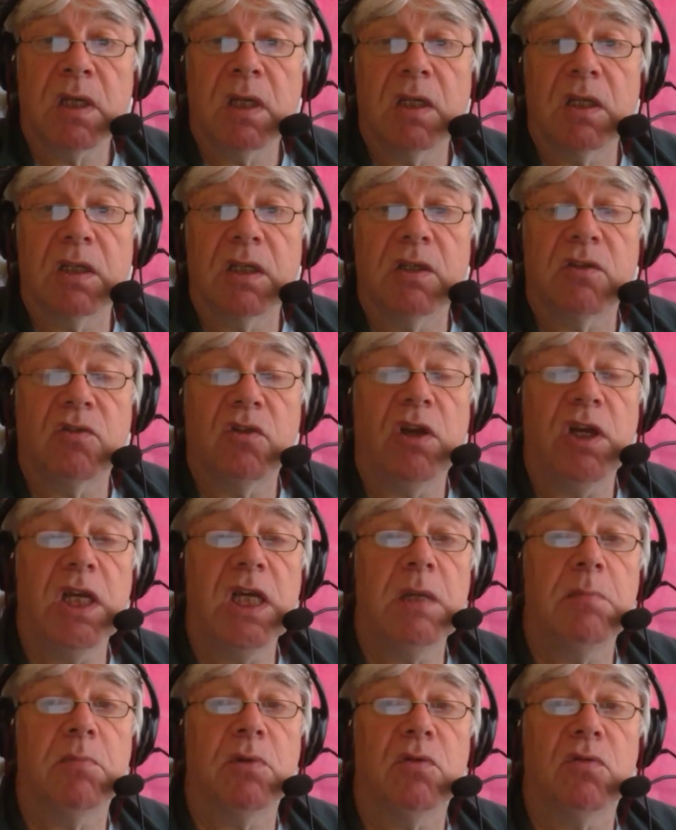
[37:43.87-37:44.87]
The
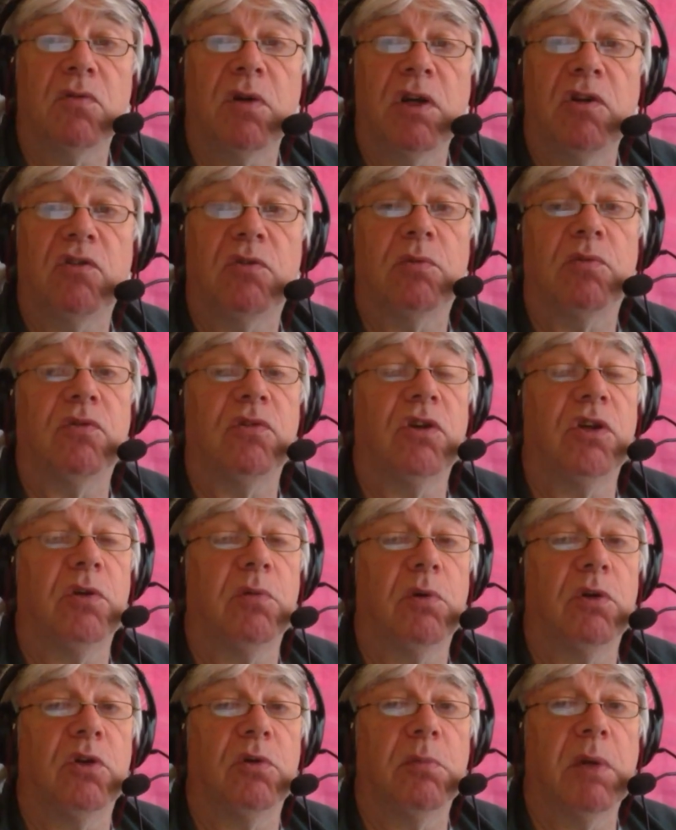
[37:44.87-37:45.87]
team racer was the only
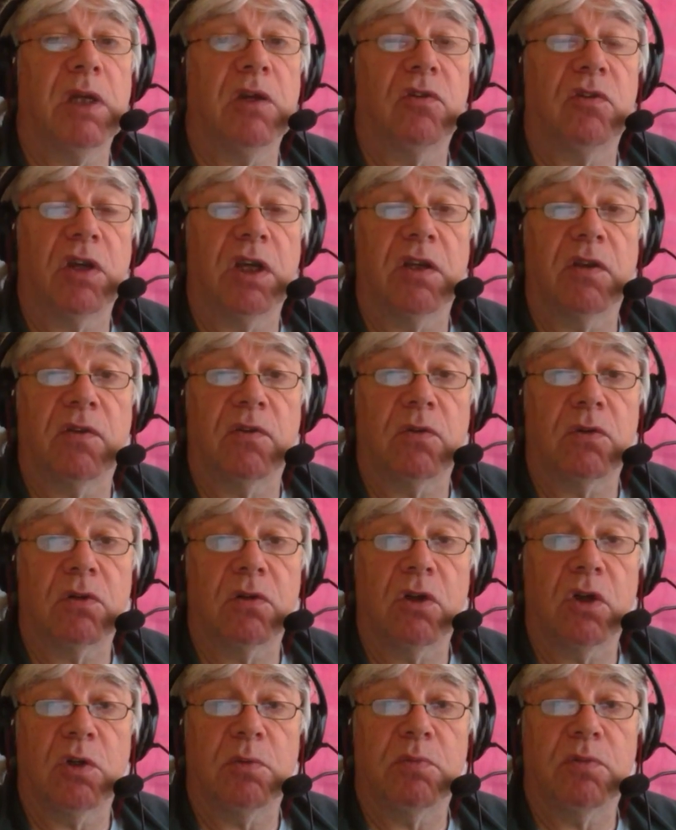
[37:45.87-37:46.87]
one who managed to get the
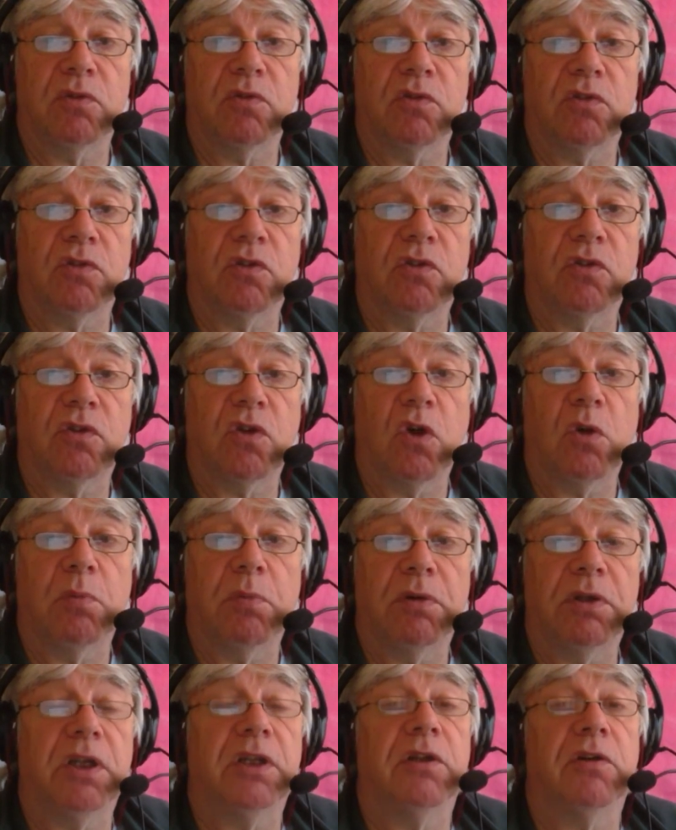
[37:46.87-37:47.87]
throttle open to the stop,
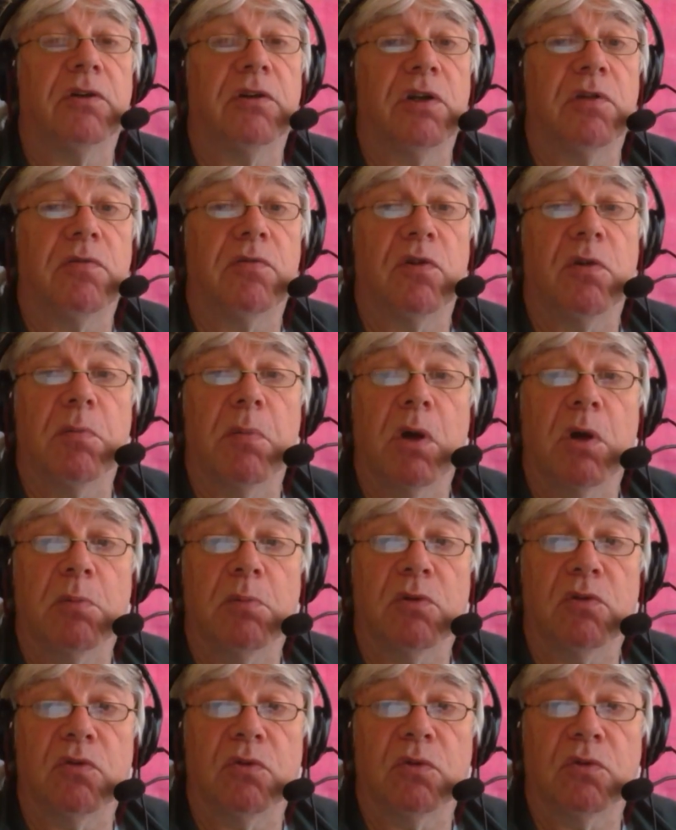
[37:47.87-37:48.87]
and then only for a
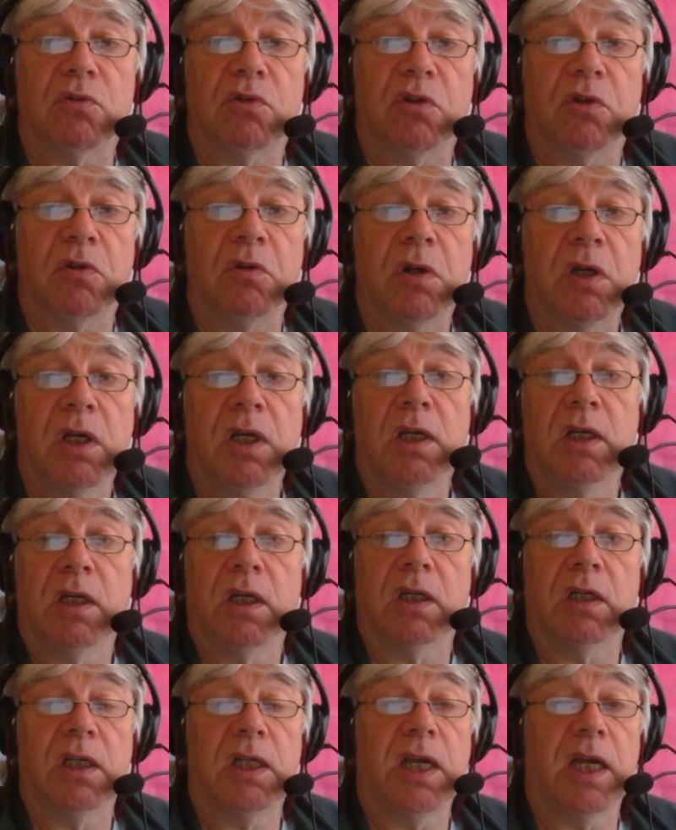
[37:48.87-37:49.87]
moment or two.
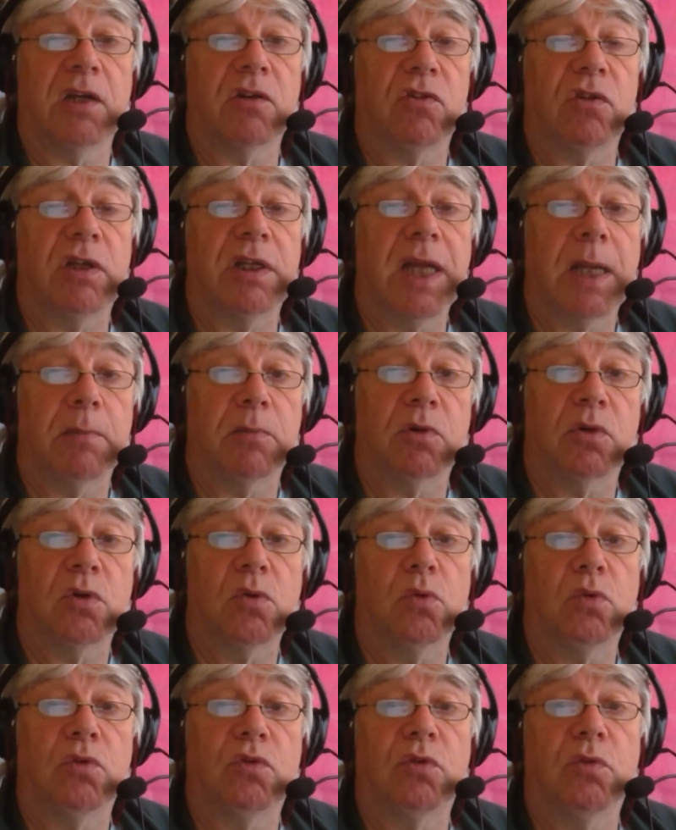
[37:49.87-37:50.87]
And he actually lapped the
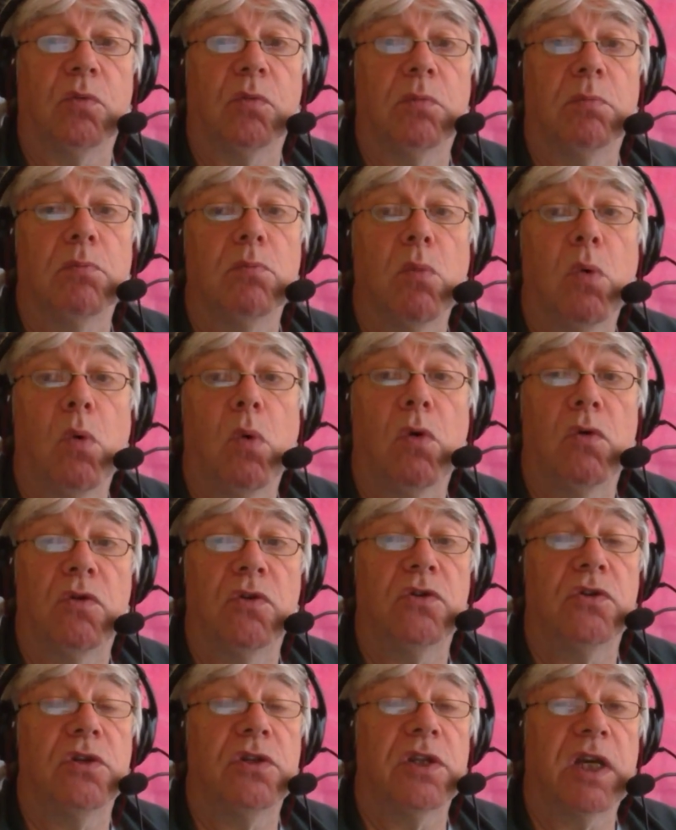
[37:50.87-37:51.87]
course at more
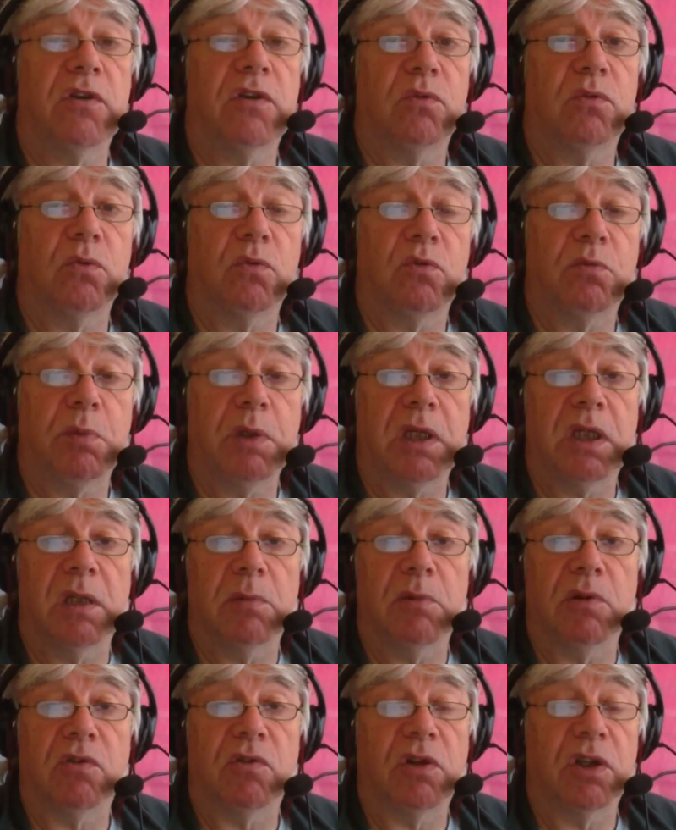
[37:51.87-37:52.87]
than the national speed
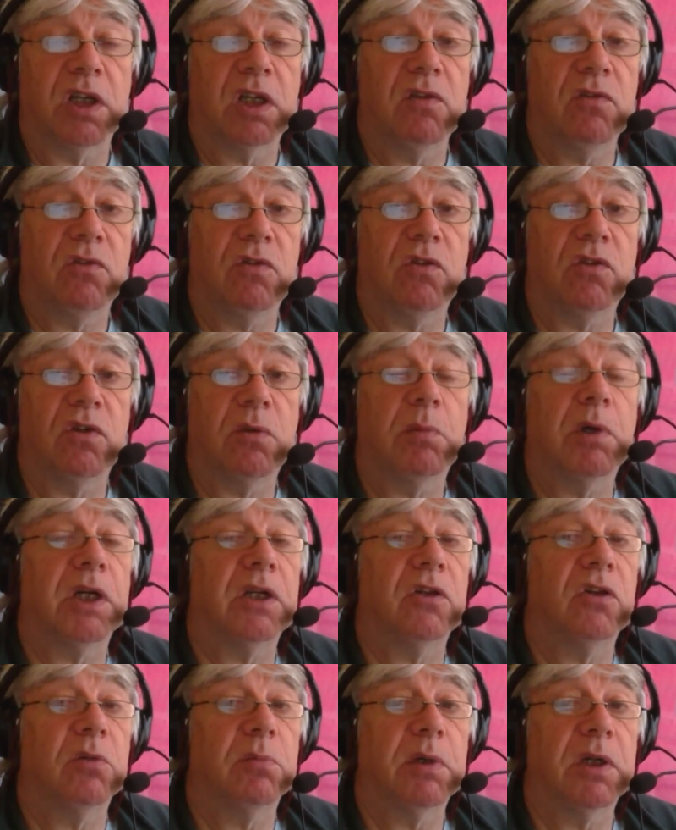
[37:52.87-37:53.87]
limit. So that gives you some
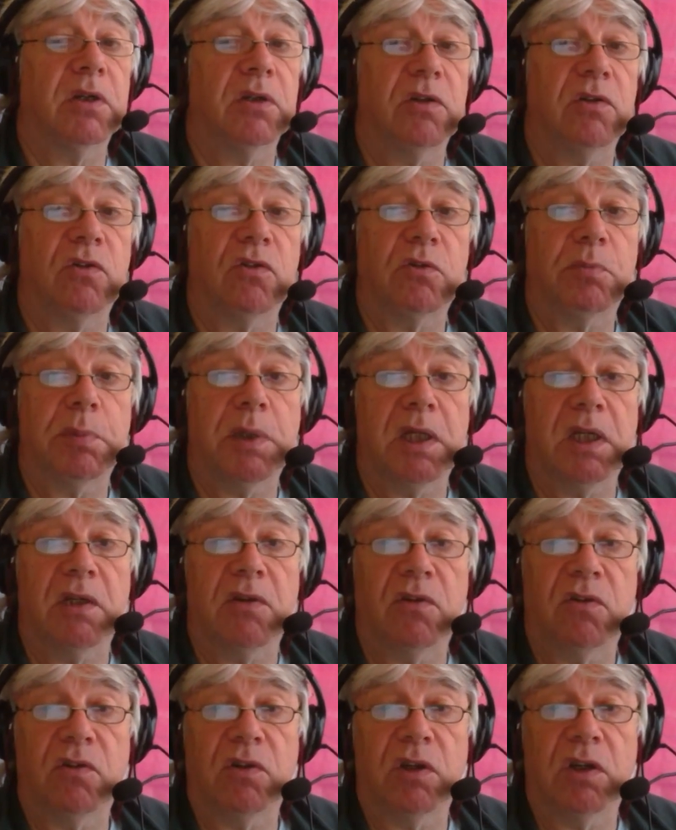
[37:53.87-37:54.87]
idea about his
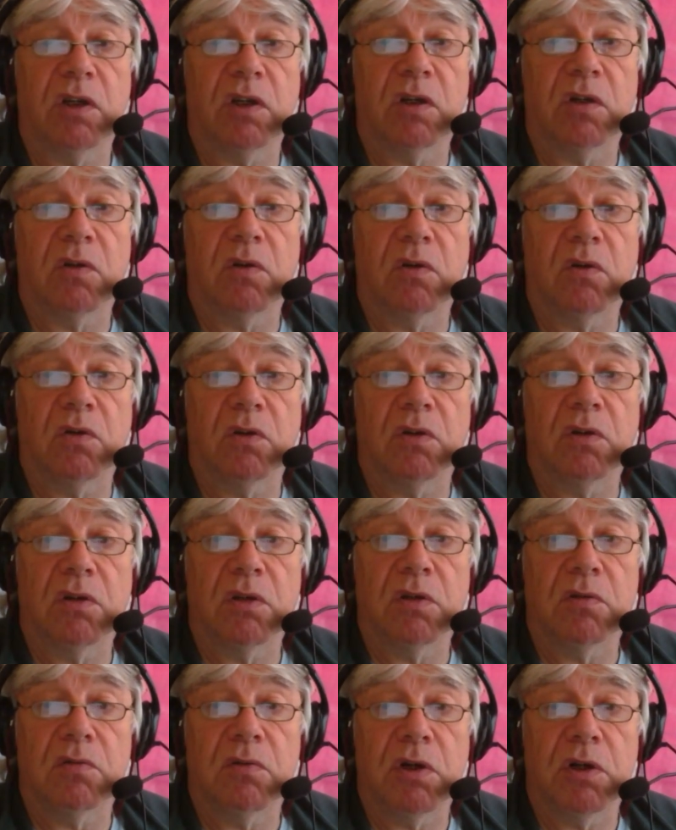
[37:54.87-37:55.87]
speeds on
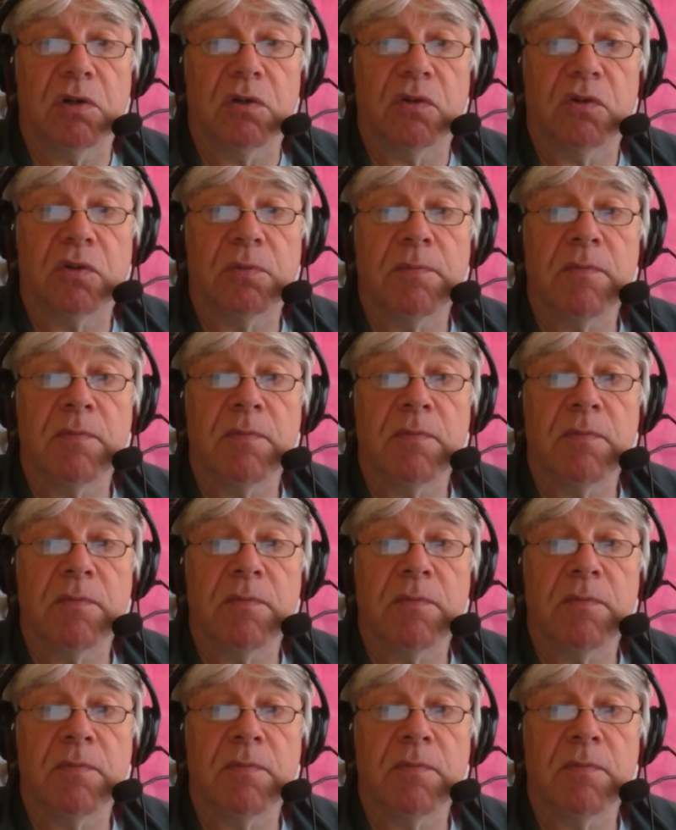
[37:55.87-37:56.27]
the roads.